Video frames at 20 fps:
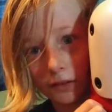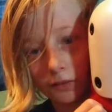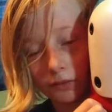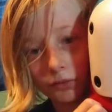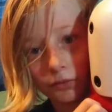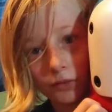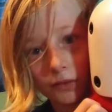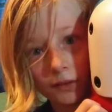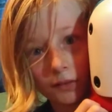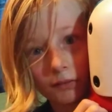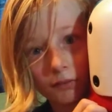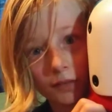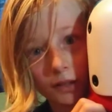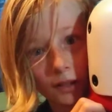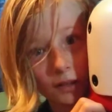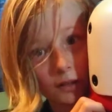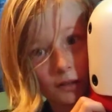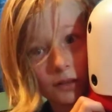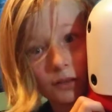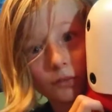they fit my
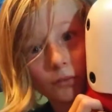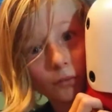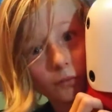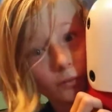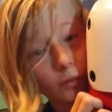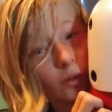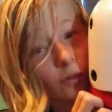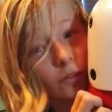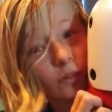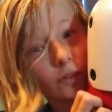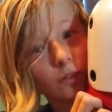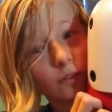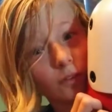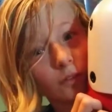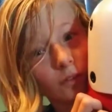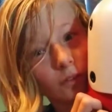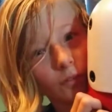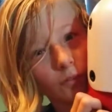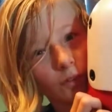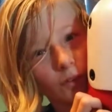knees really
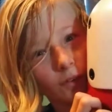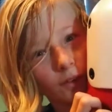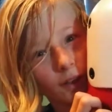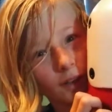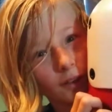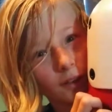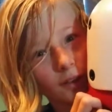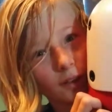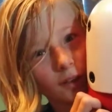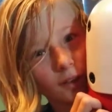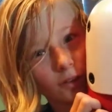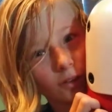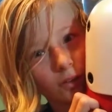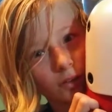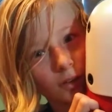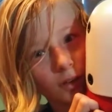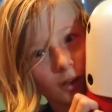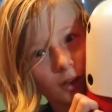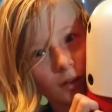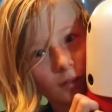well. I can't
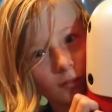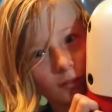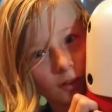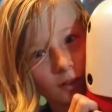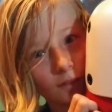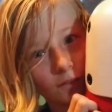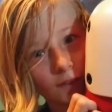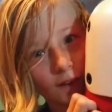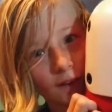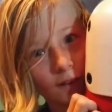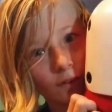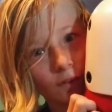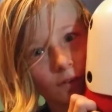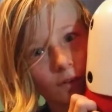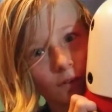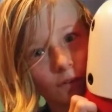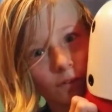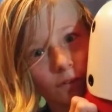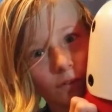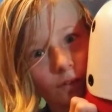say because I had
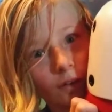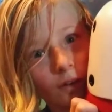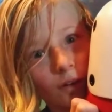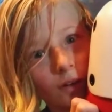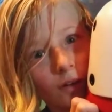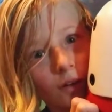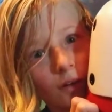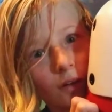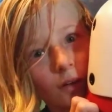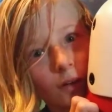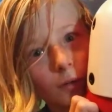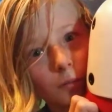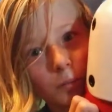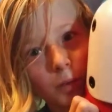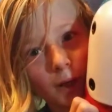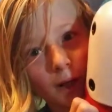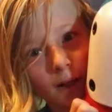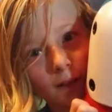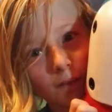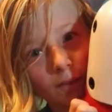other
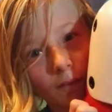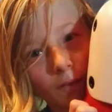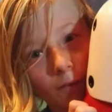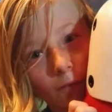pads that